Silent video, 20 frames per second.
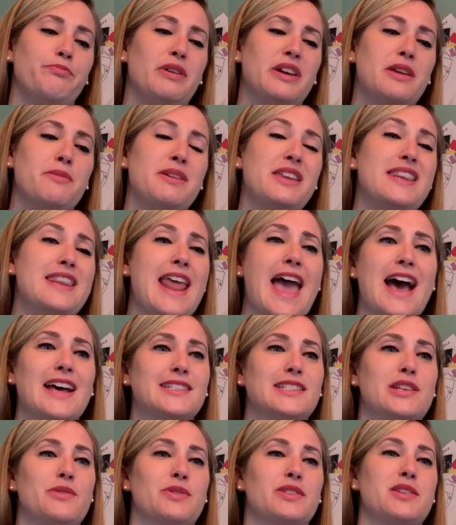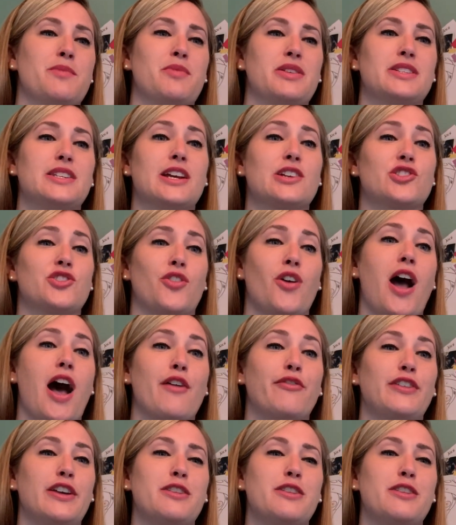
but can be nasty when something ticks her off,